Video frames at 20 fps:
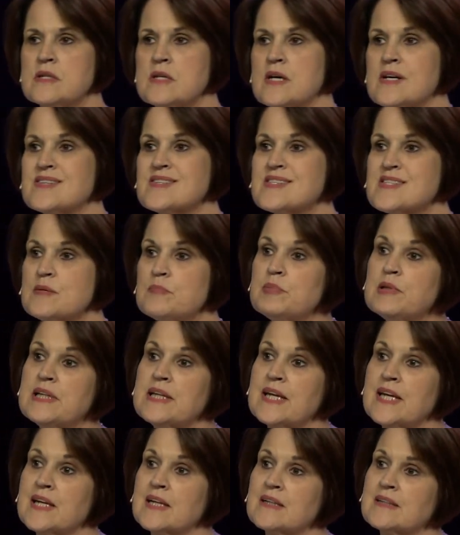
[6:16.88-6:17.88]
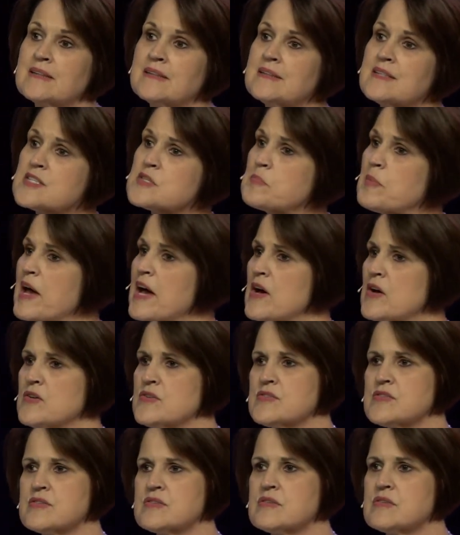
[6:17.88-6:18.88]
a sibling, a
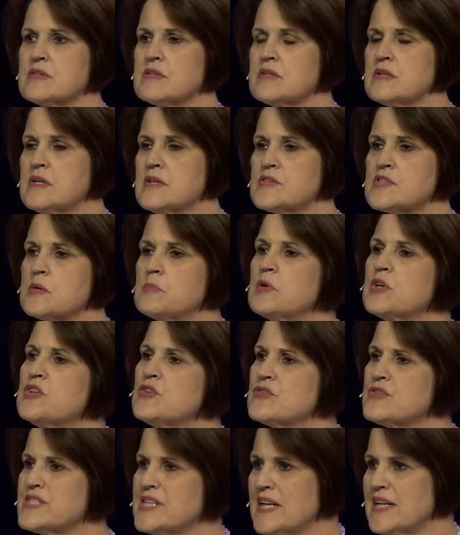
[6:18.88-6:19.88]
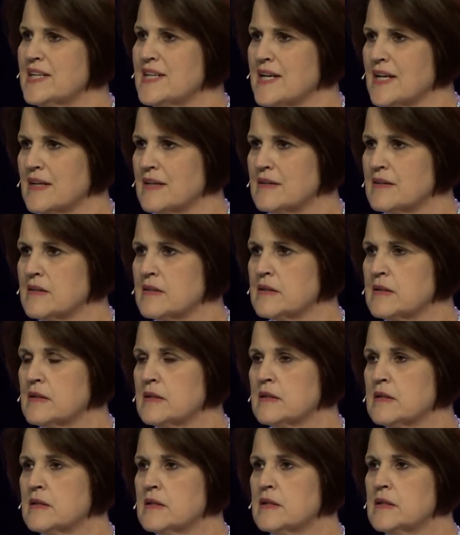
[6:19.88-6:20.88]
spouse, someone you're dating?
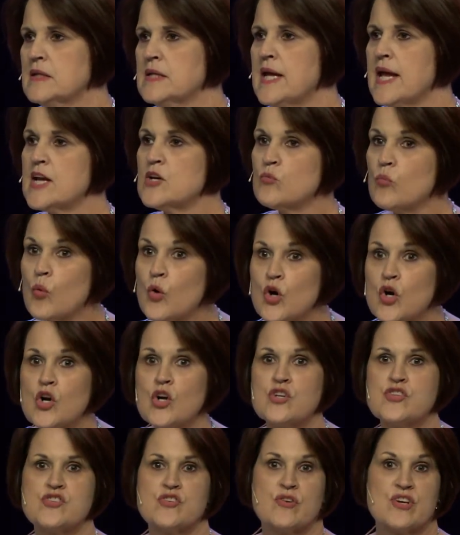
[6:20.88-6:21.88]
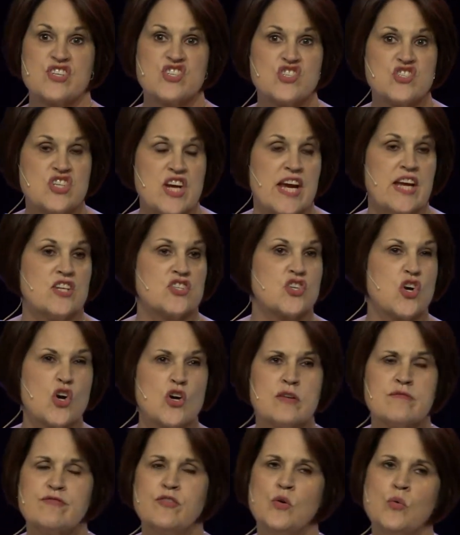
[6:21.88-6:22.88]
And words are exchanged,
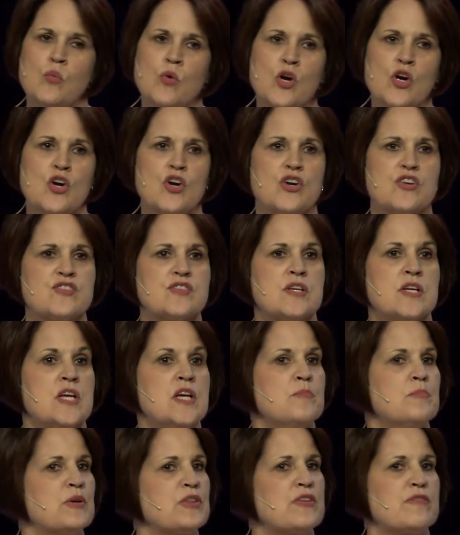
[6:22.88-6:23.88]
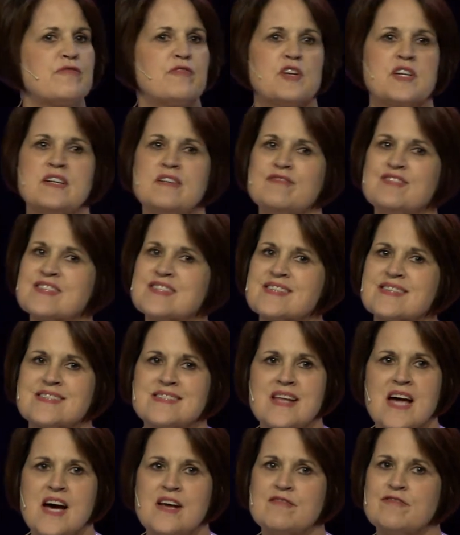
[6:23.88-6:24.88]
hurtful words, but the forgiveness is
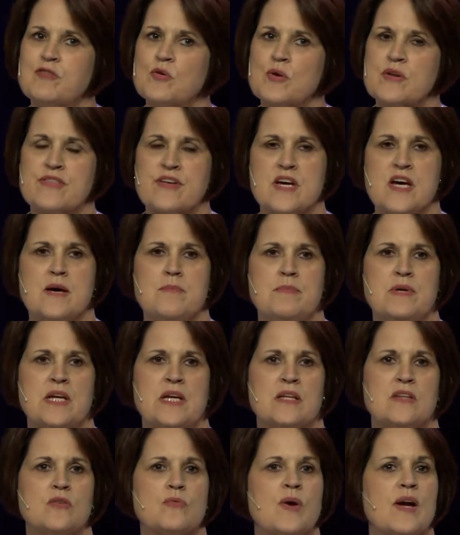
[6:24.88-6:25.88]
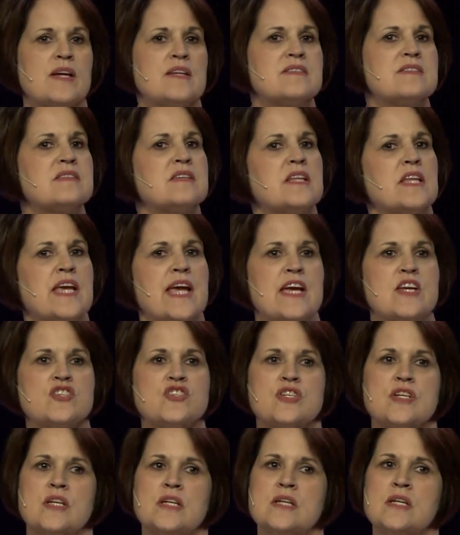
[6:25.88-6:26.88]
not forthcoming and the
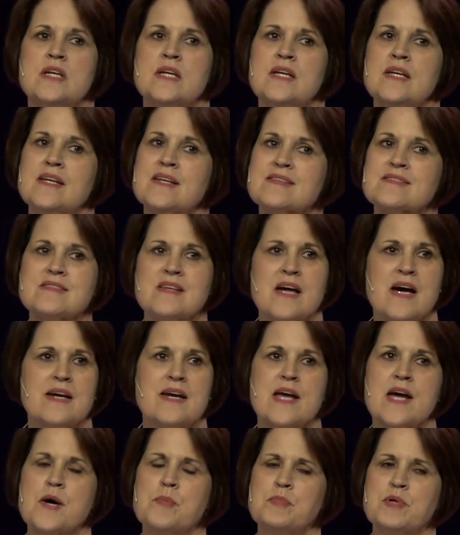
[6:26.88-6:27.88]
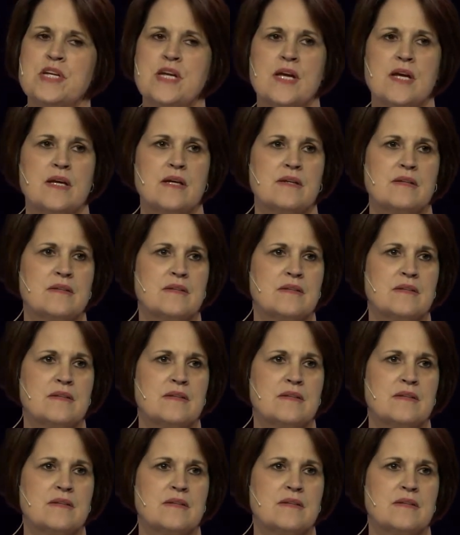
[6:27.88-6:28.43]
reconciliation is not happening.